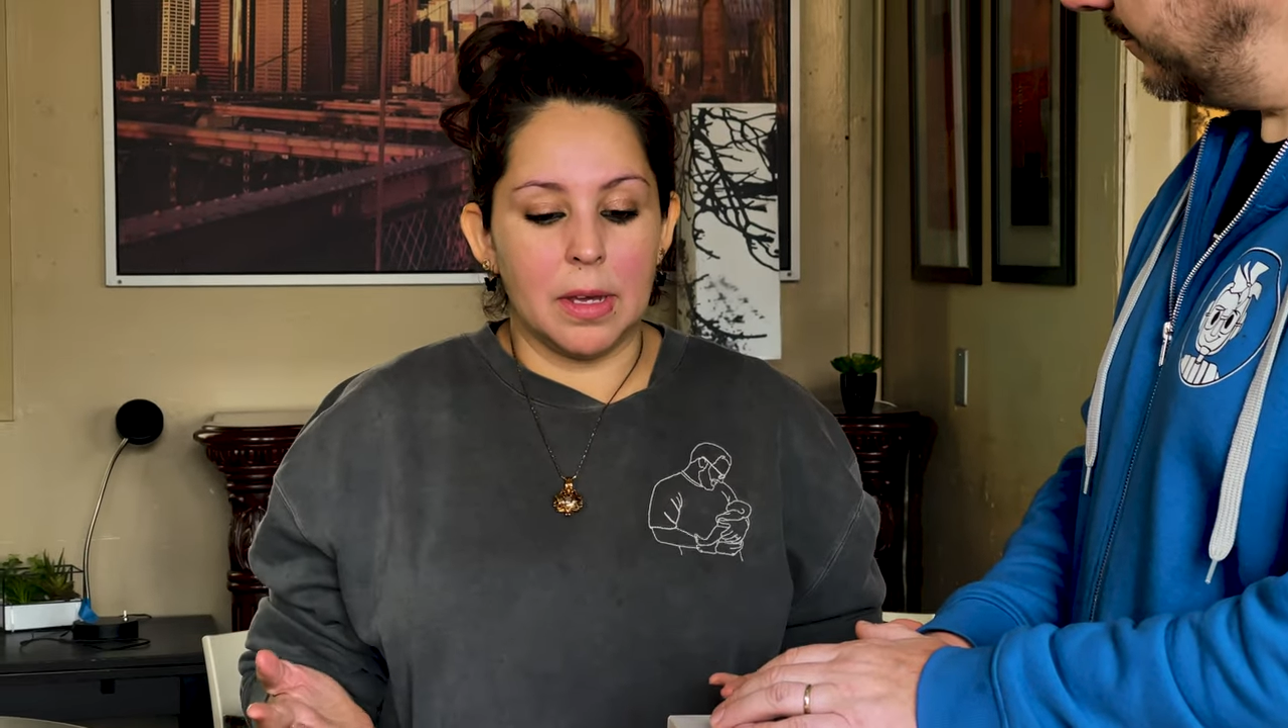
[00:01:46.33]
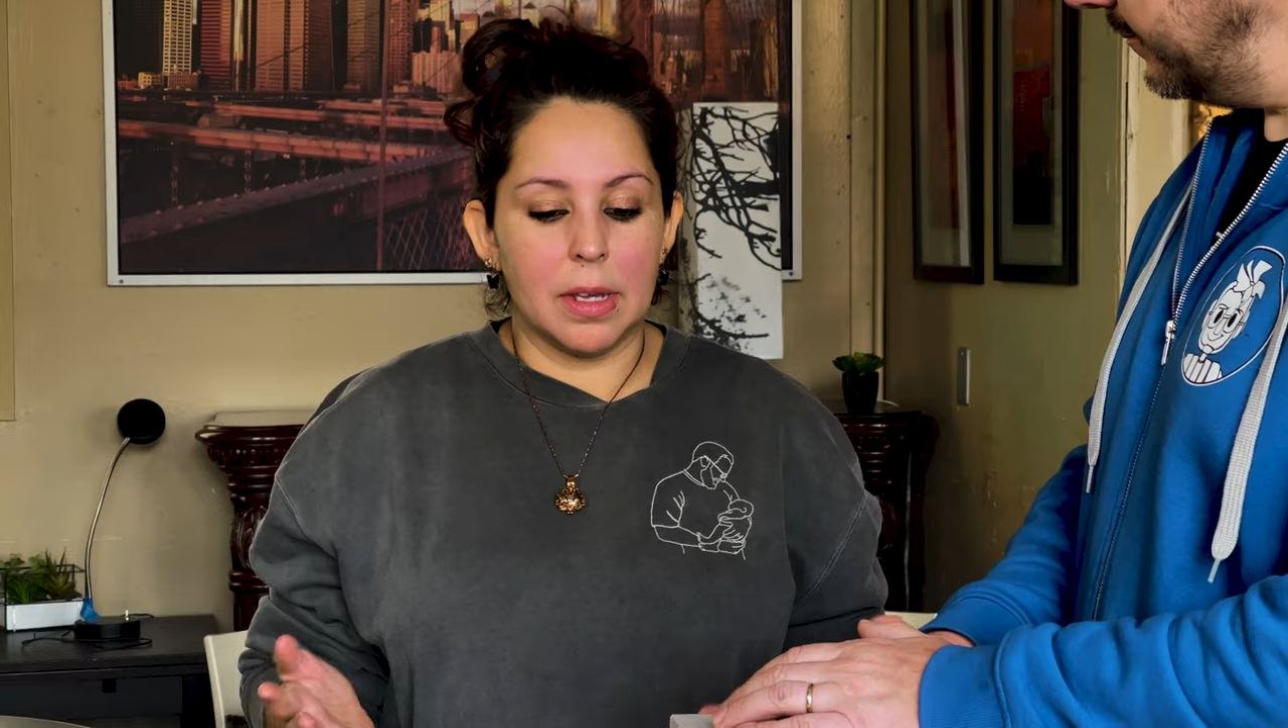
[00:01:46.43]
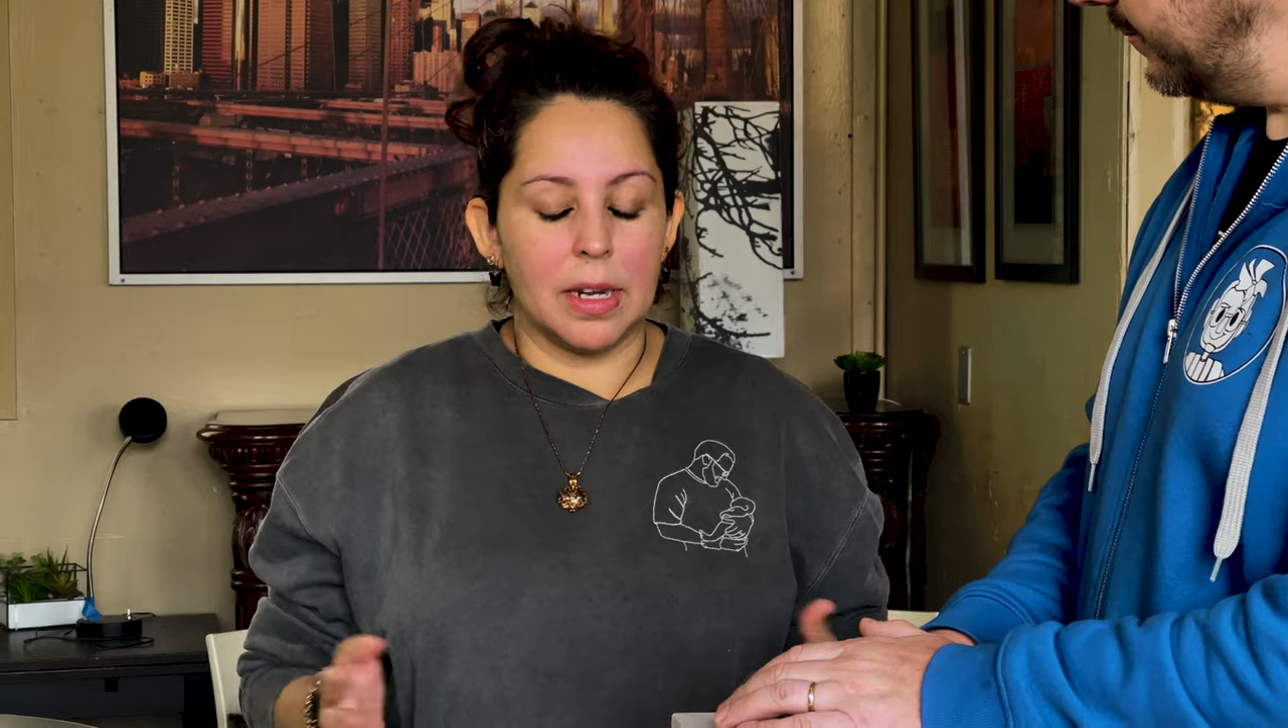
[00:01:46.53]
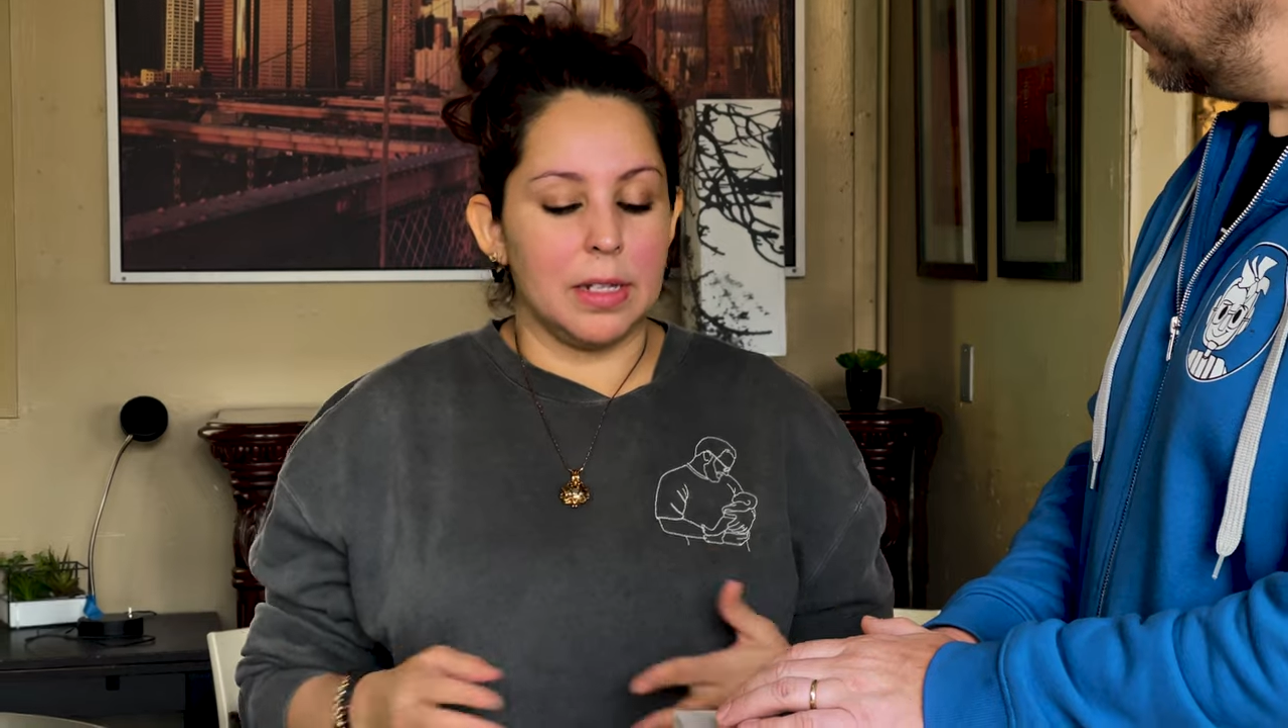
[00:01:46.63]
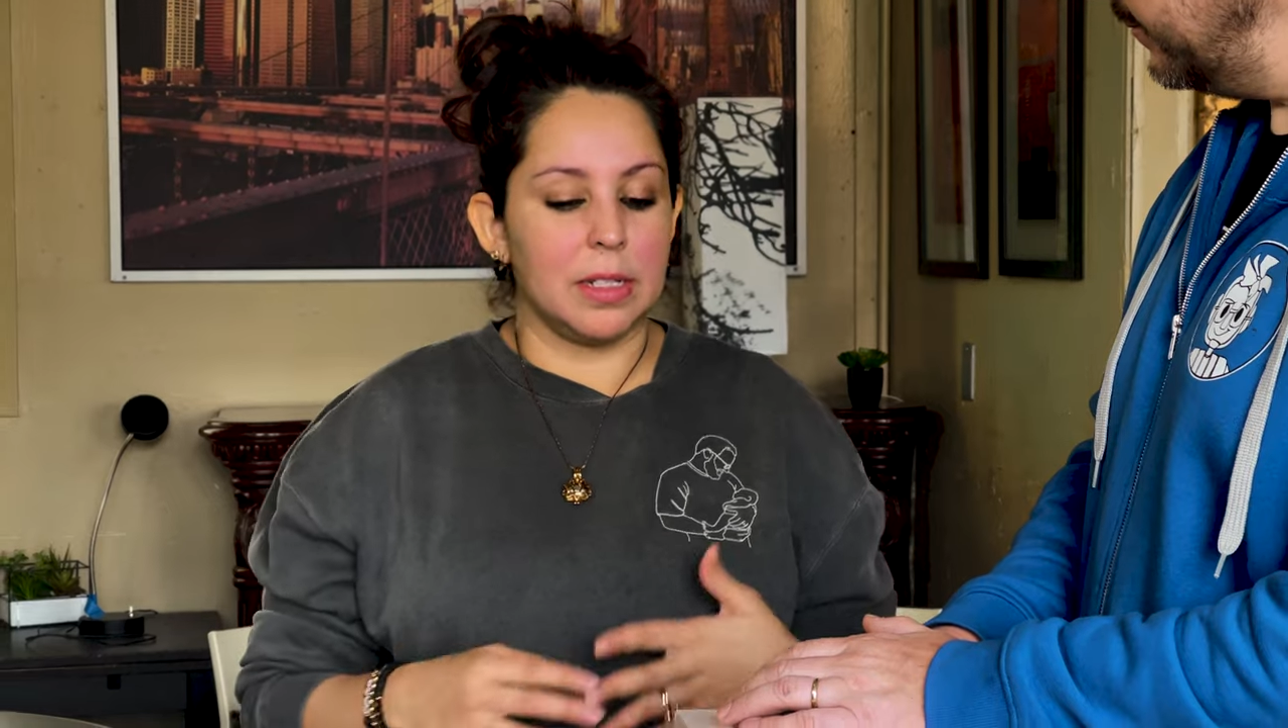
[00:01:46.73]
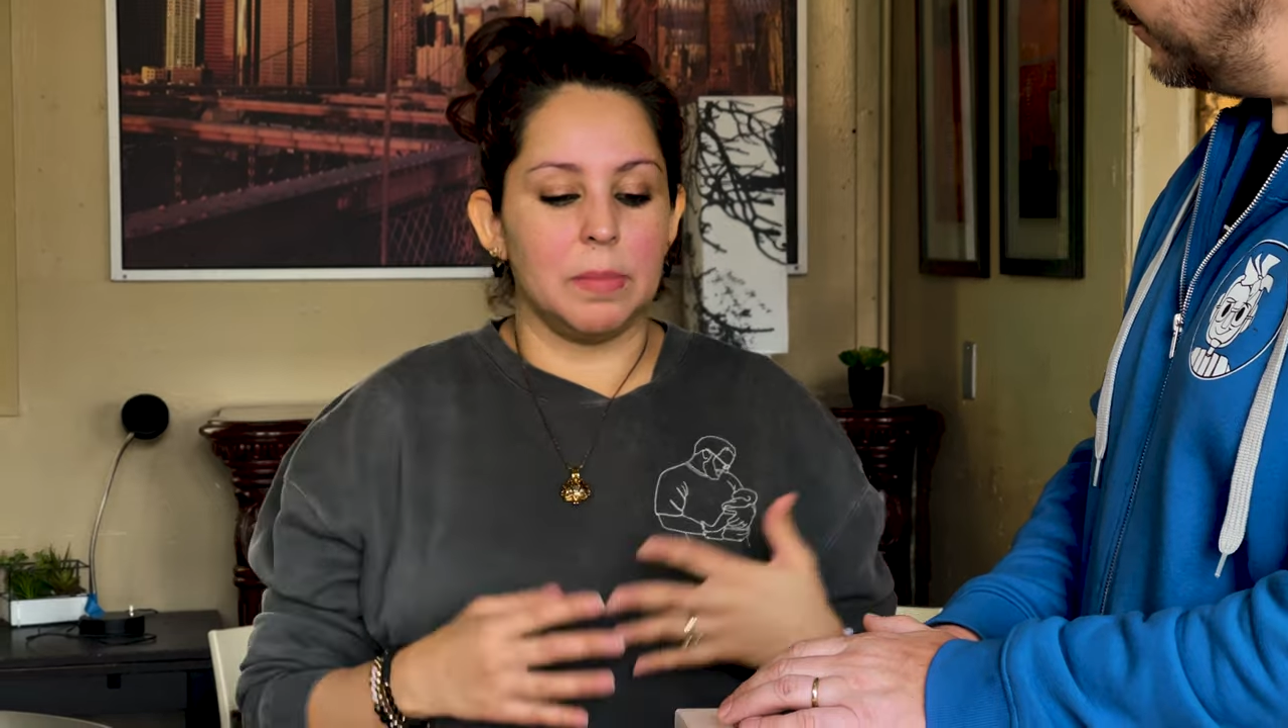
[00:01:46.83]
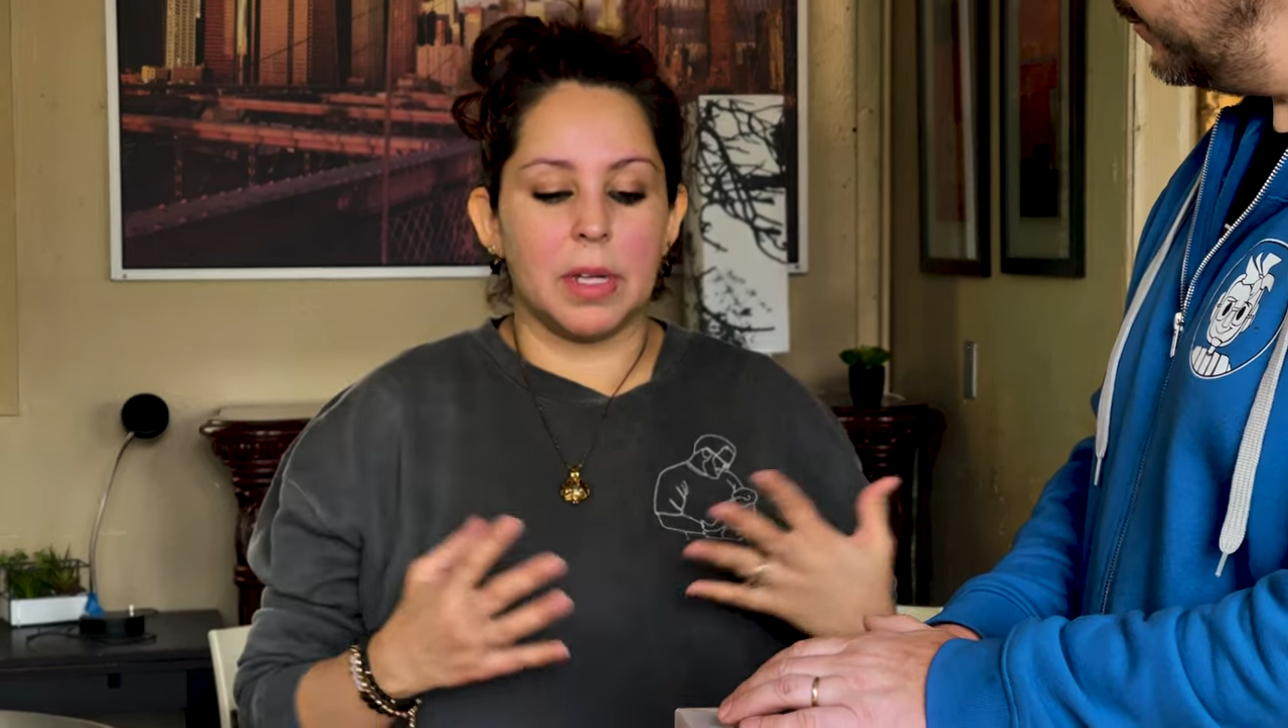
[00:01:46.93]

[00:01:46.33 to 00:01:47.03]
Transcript: getting some